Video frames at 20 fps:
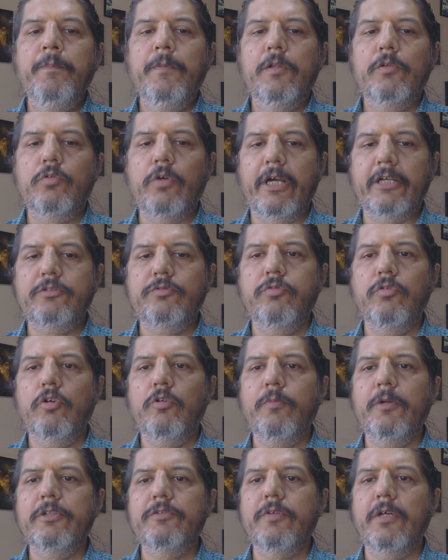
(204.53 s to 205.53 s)
So x4
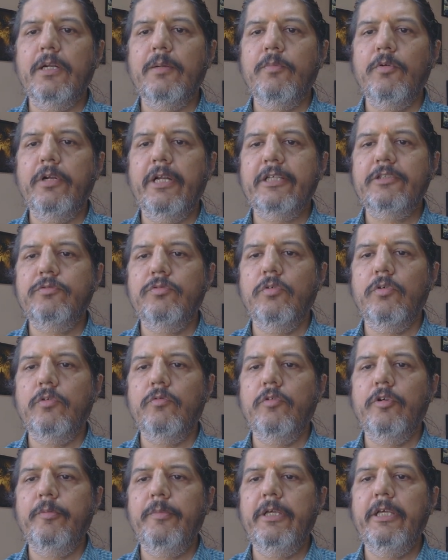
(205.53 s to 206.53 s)
plus 1 upon x4
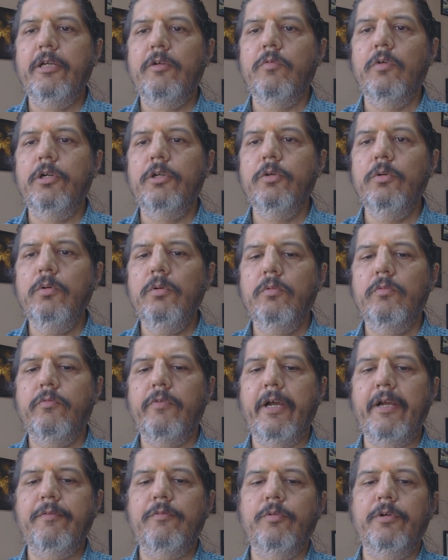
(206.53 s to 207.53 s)
would be equal to
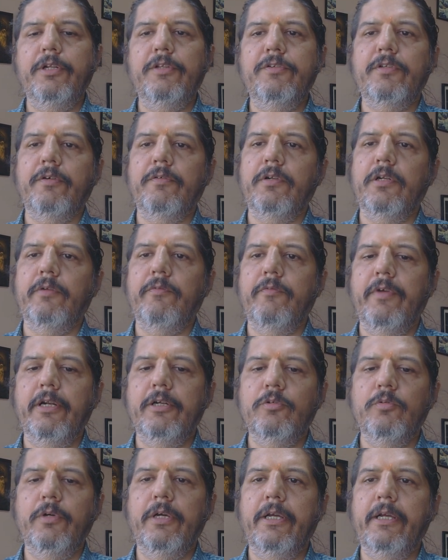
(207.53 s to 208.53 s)
527. Where
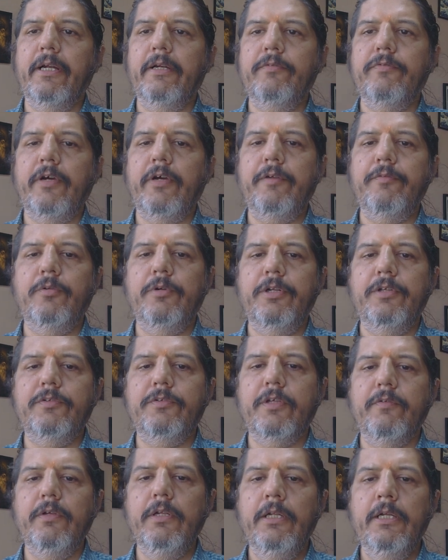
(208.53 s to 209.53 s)
do I get
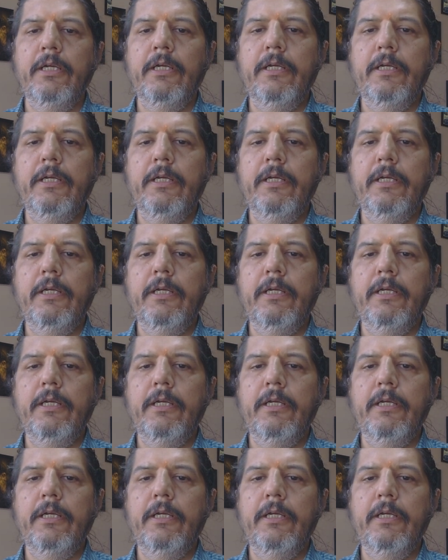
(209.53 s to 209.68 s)
527?